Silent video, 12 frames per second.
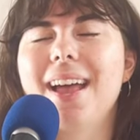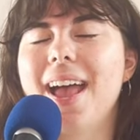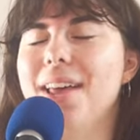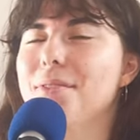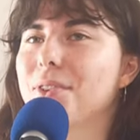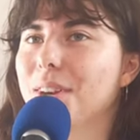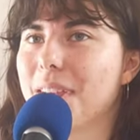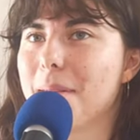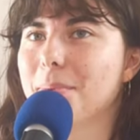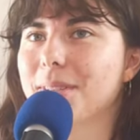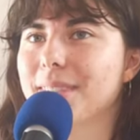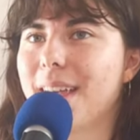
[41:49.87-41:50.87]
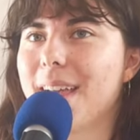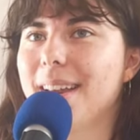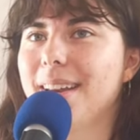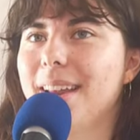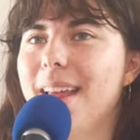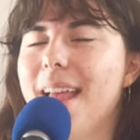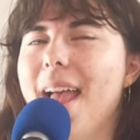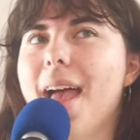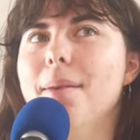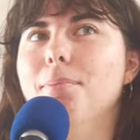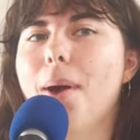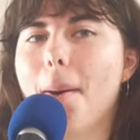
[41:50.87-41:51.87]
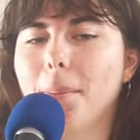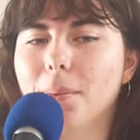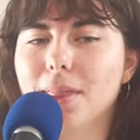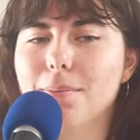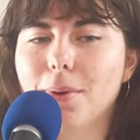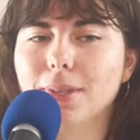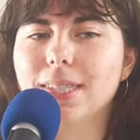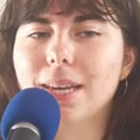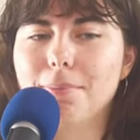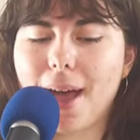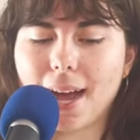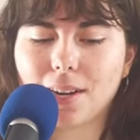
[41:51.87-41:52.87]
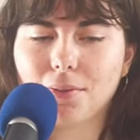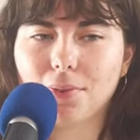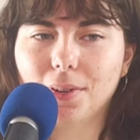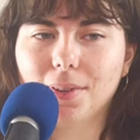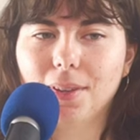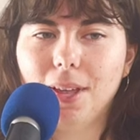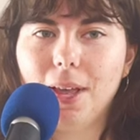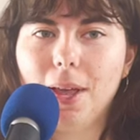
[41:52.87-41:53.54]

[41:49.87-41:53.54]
Anne of Green Gables line, and probably the most impactful,